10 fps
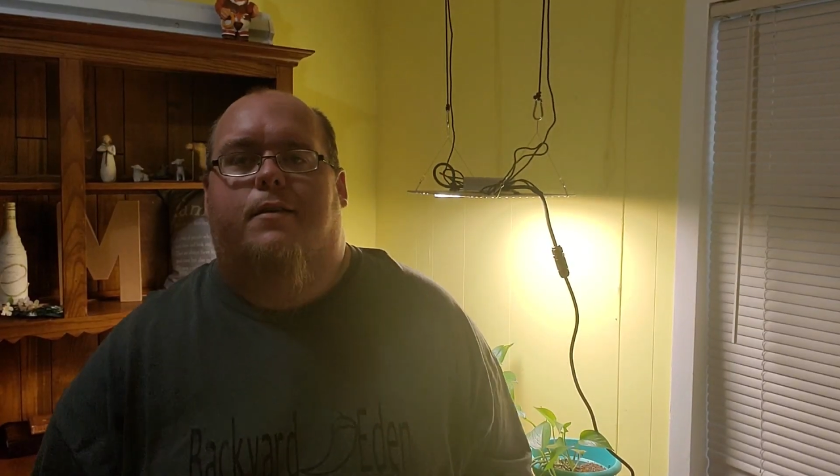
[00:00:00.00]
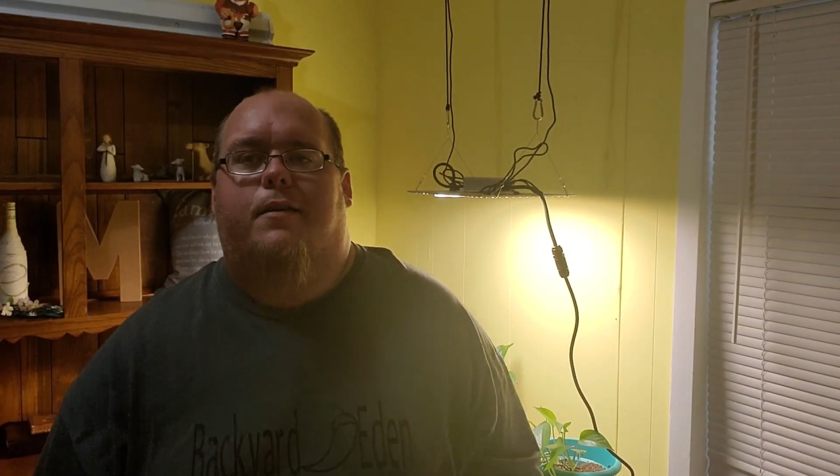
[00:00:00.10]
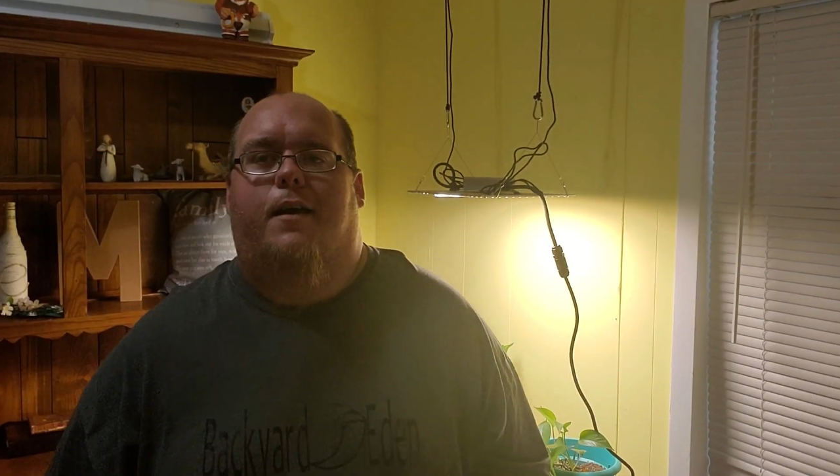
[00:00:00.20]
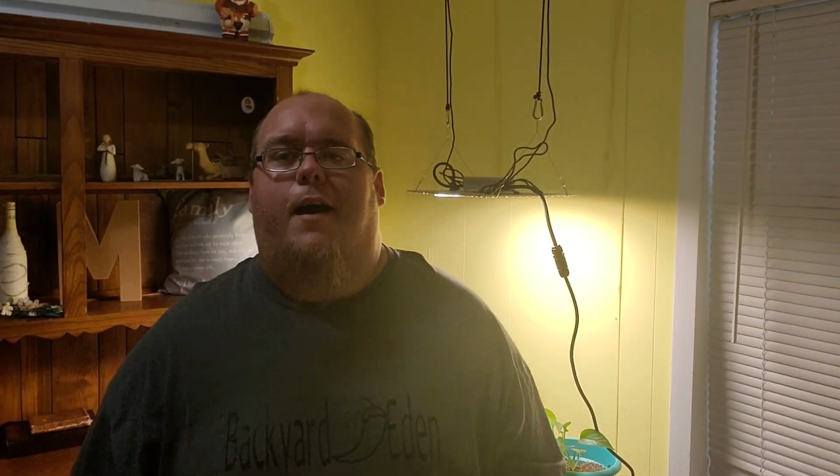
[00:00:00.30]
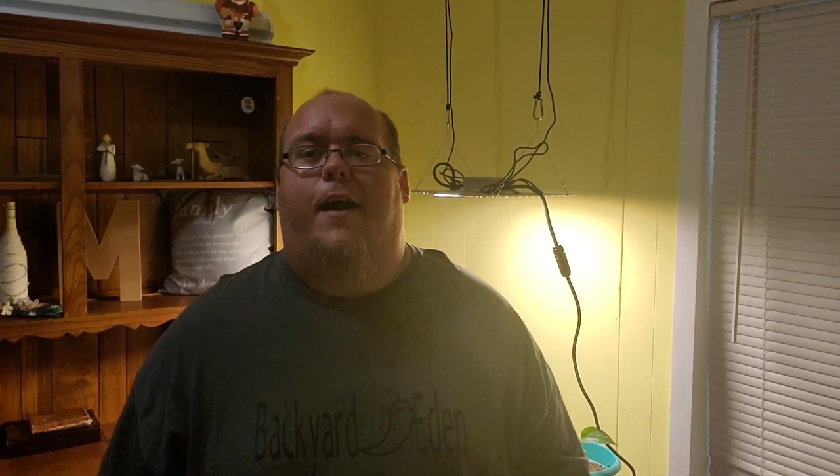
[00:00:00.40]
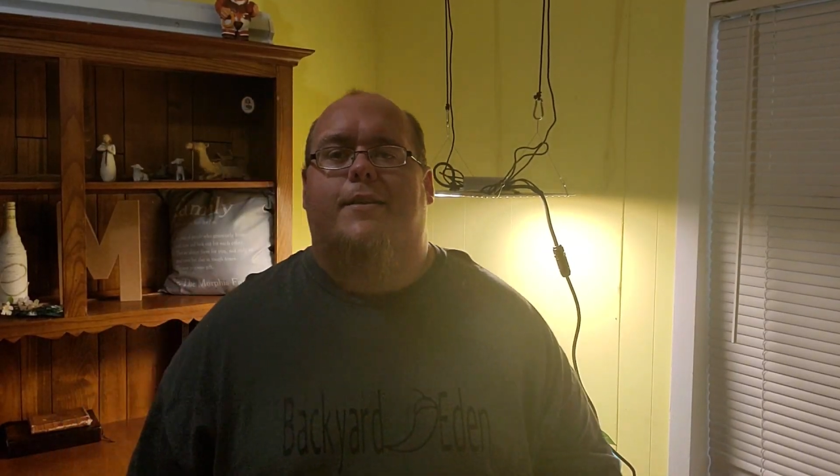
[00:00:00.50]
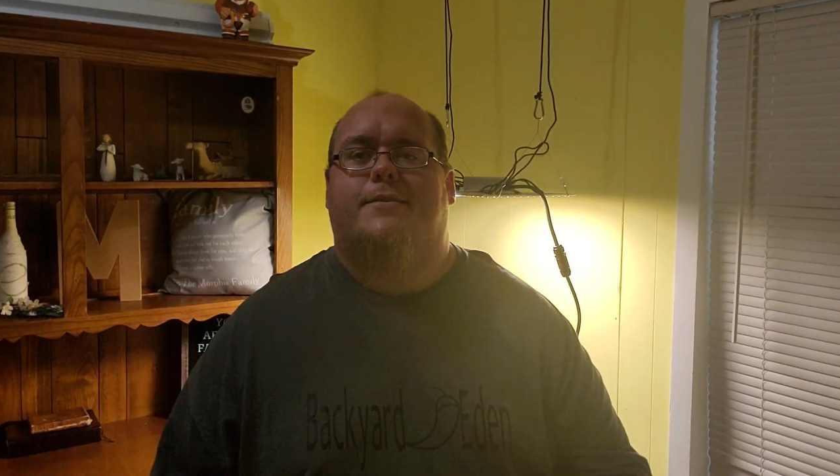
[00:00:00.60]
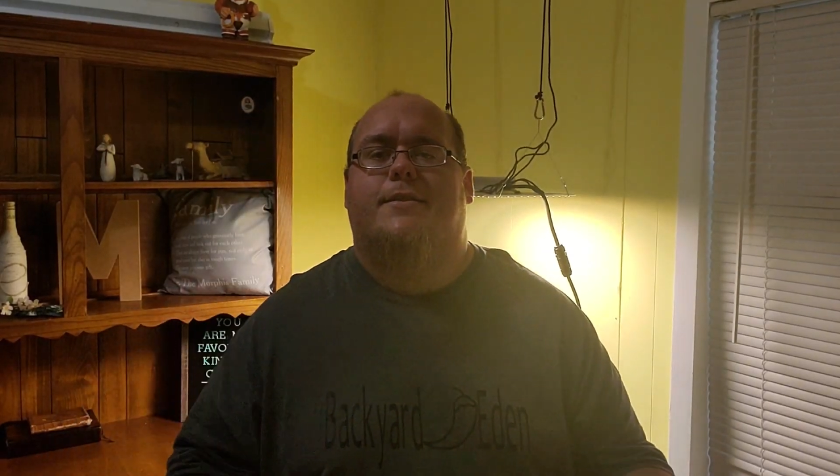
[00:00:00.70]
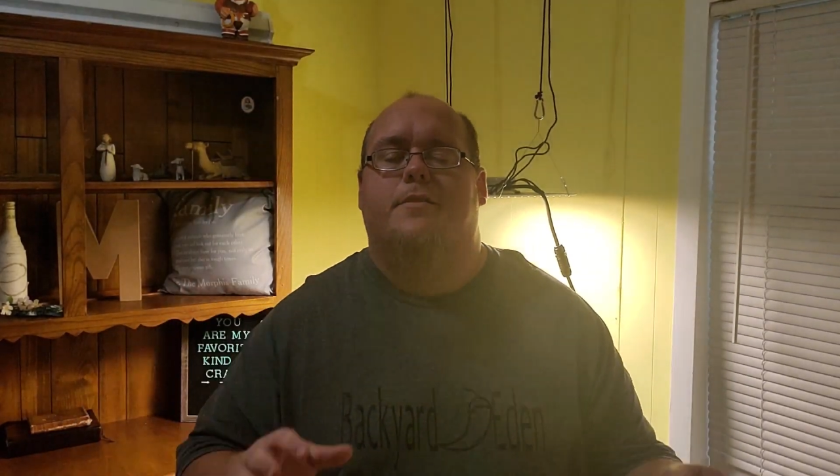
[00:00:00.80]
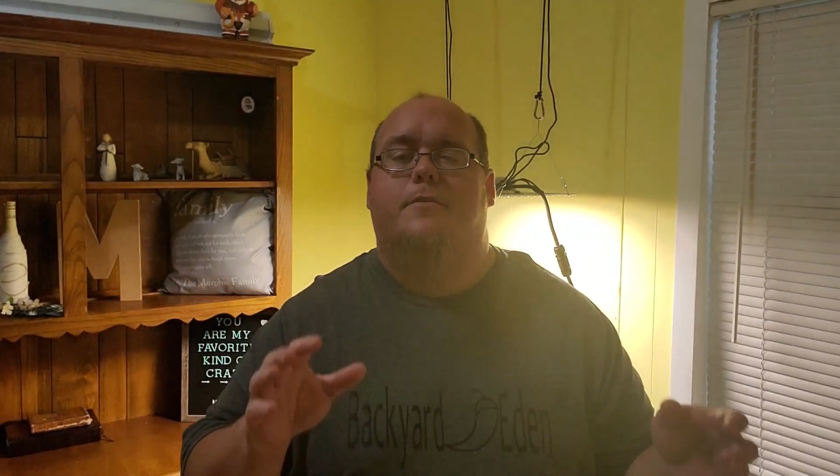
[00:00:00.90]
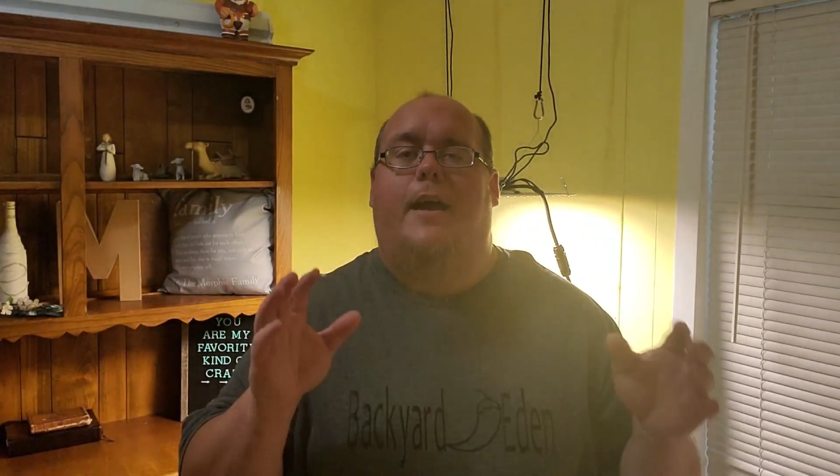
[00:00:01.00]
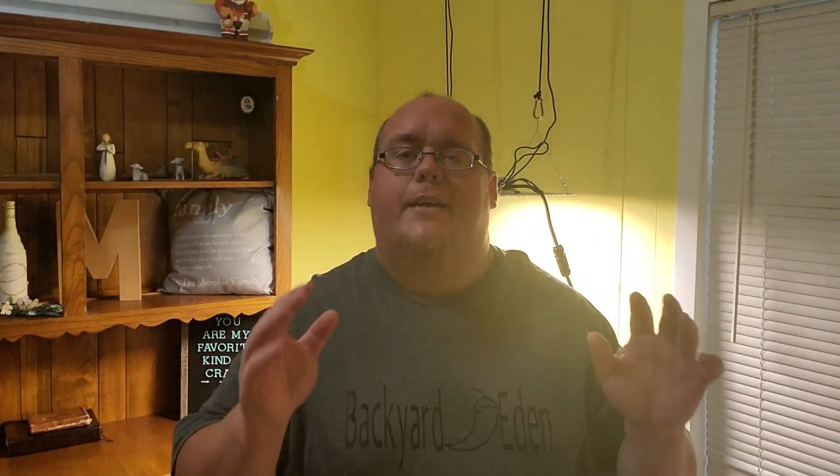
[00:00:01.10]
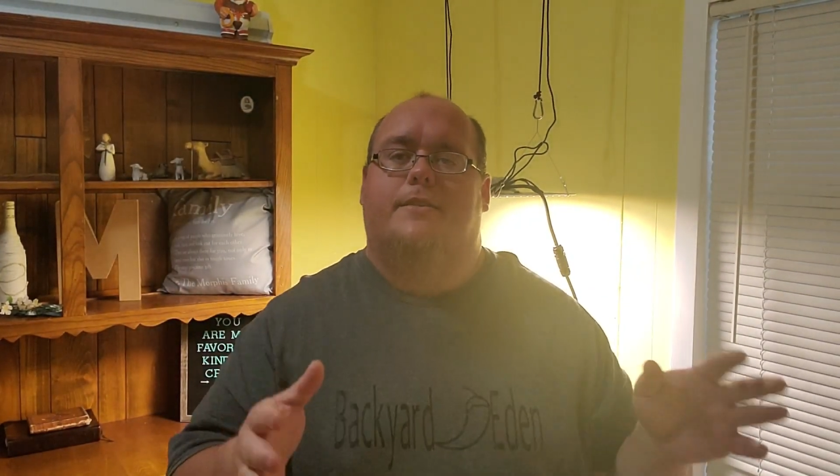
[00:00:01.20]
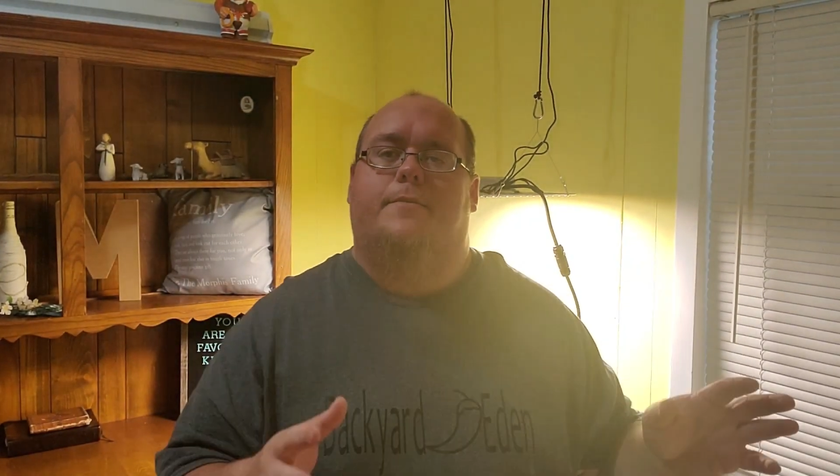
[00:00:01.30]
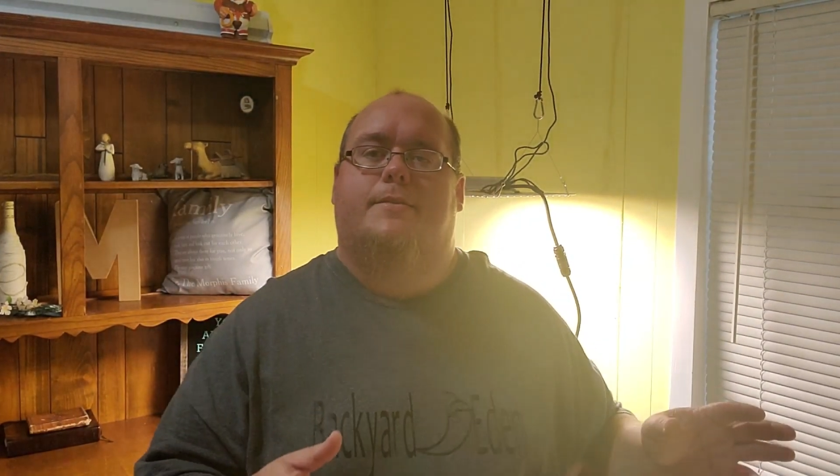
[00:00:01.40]
Alright, so
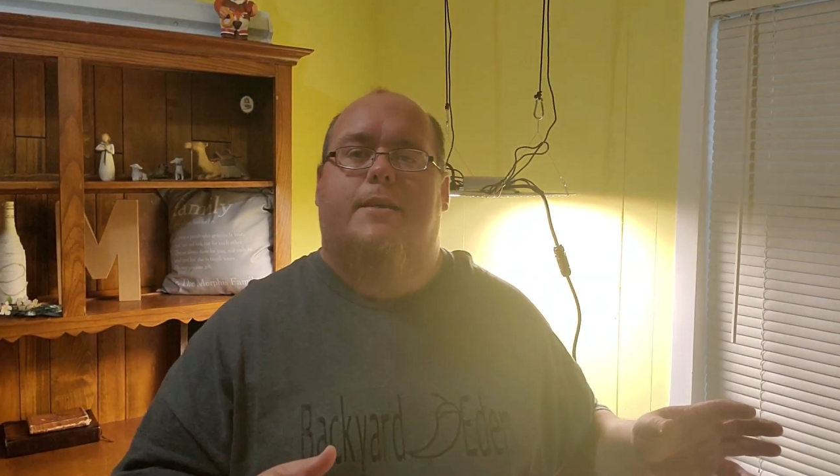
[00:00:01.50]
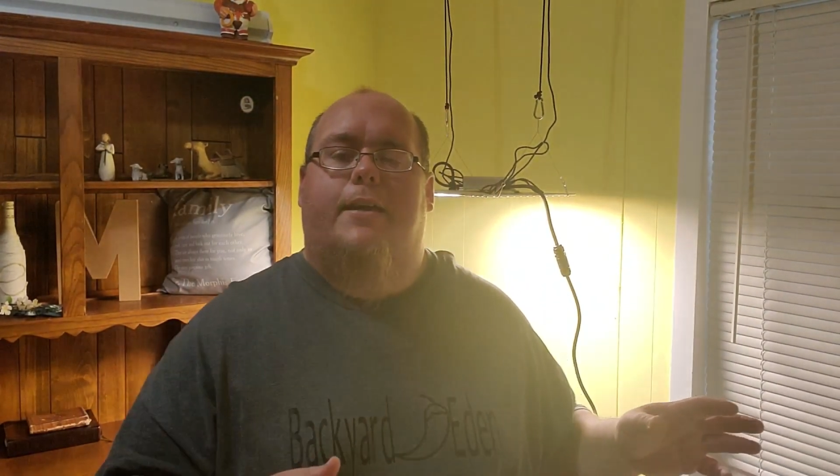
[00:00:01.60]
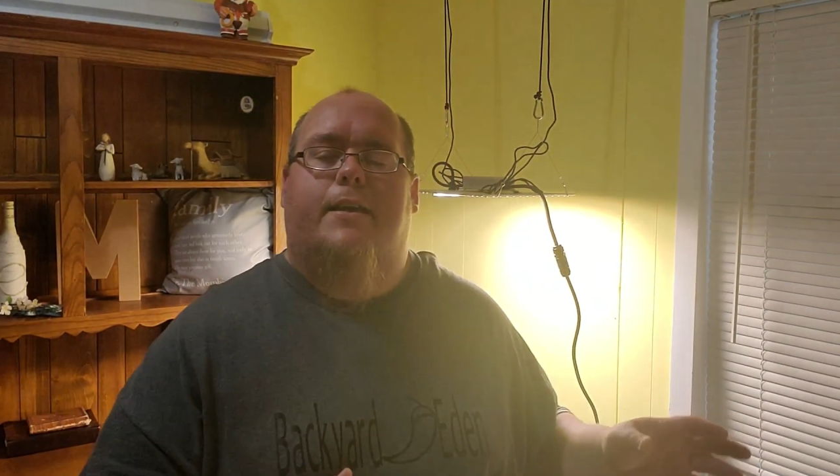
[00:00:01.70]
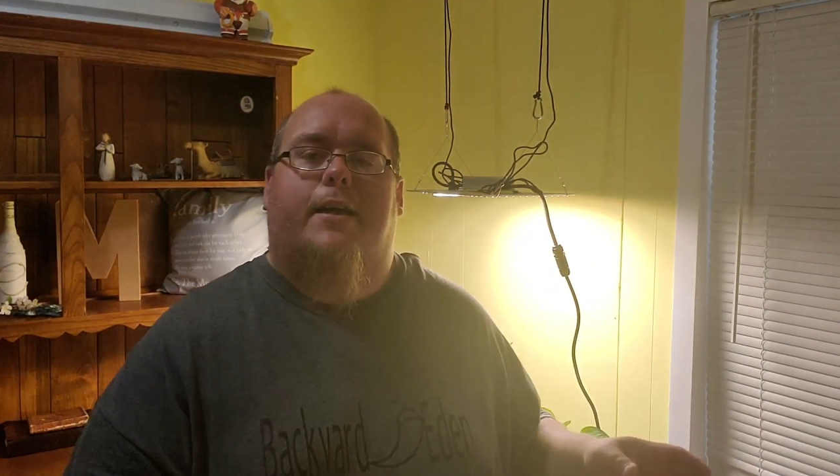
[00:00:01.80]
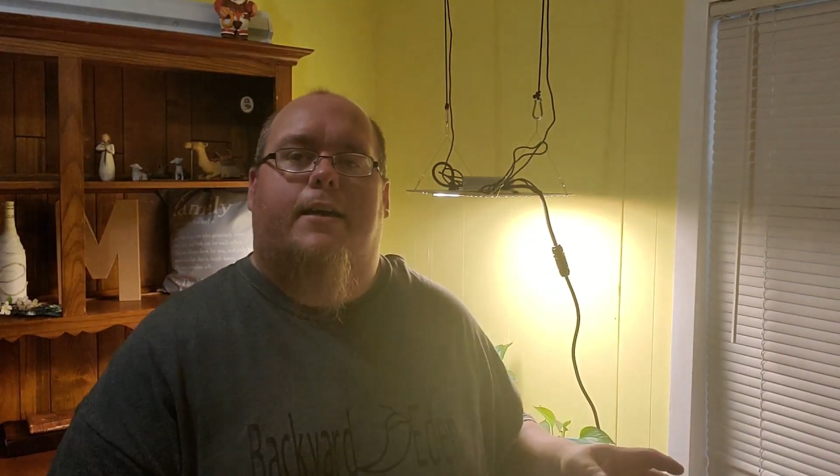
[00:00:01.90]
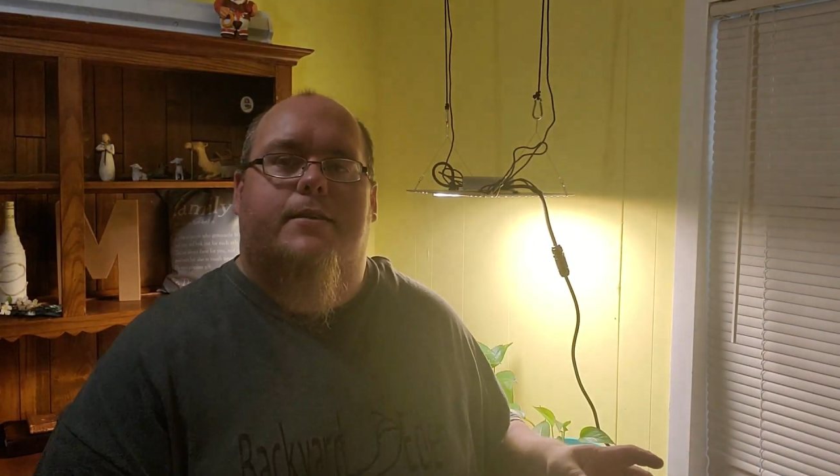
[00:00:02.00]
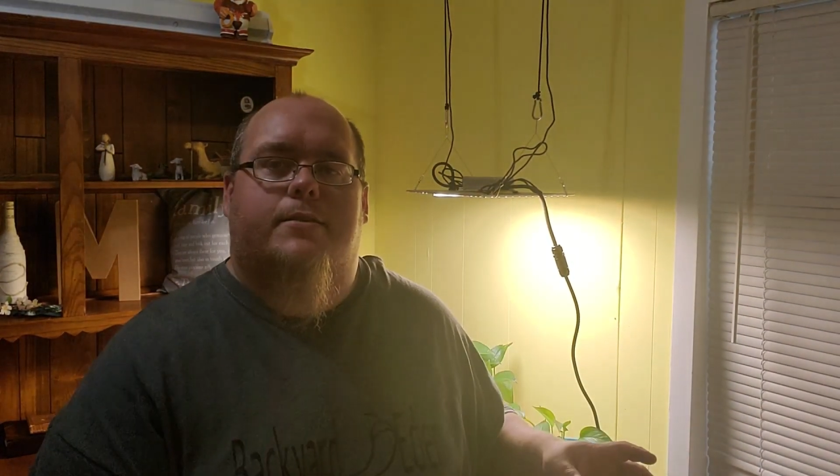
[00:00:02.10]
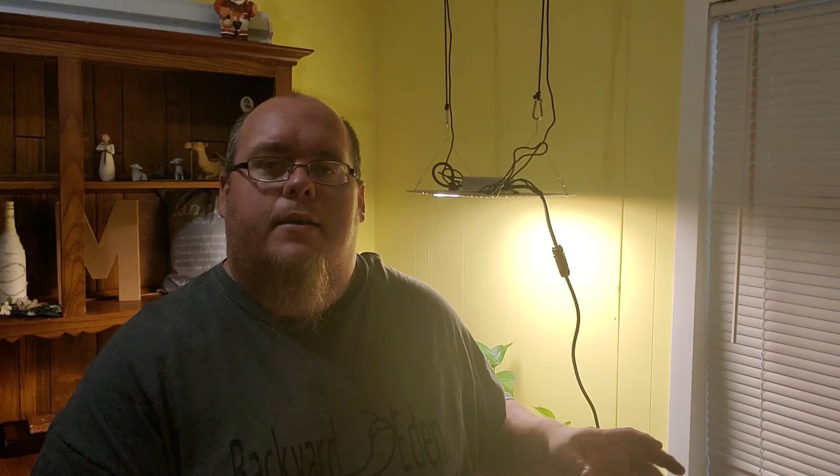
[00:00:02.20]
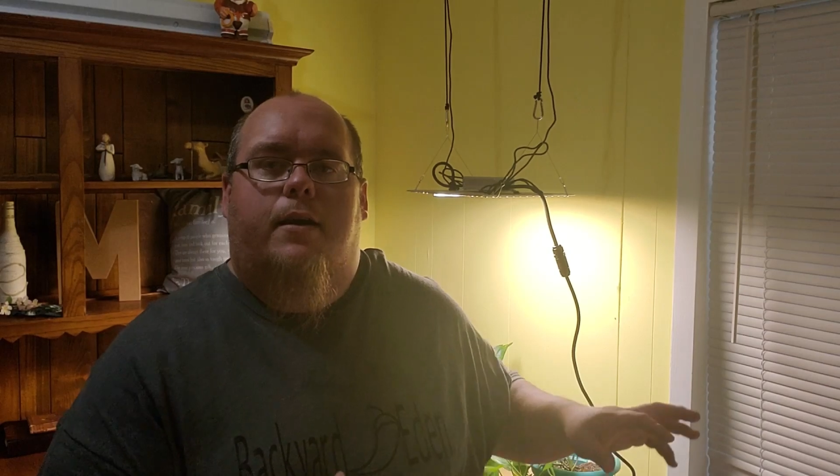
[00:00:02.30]
as I was saying, guys,